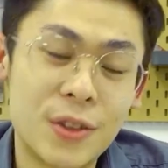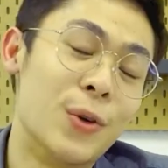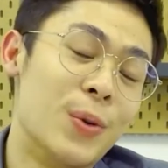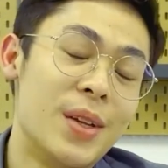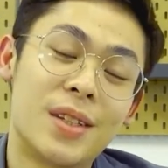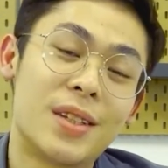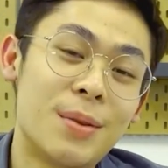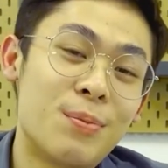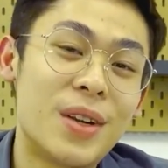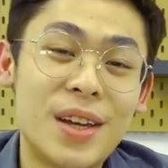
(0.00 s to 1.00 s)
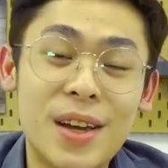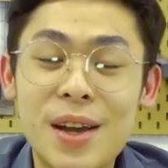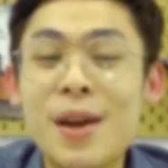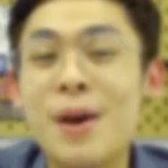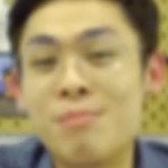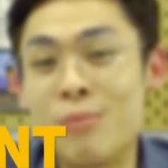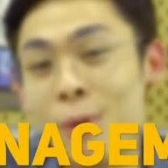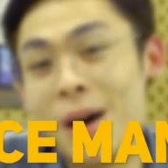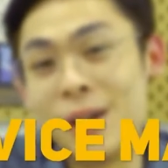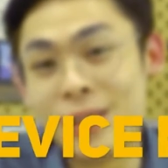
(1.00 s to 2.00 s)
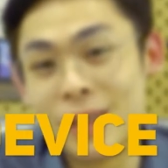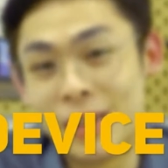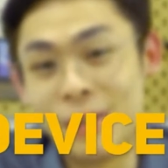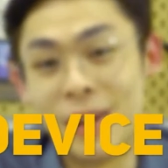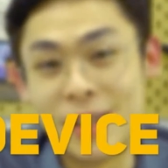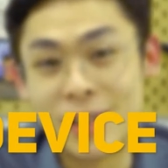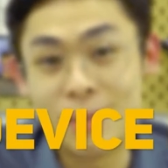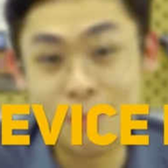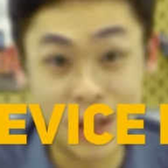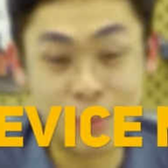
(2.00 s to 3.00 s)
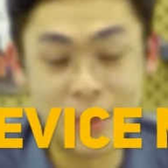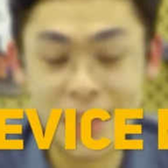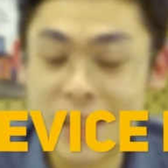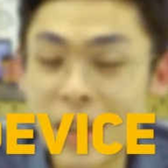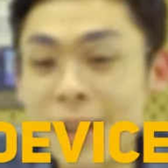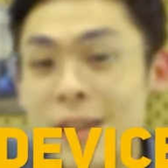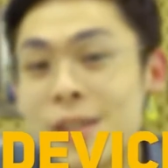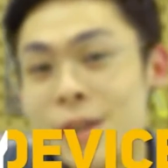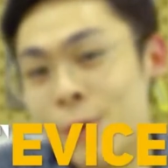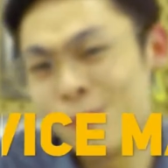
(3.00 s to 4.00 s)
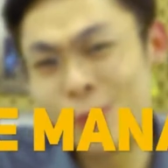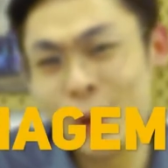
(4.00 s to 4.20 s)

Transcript: No, it's simply mobile device management. See,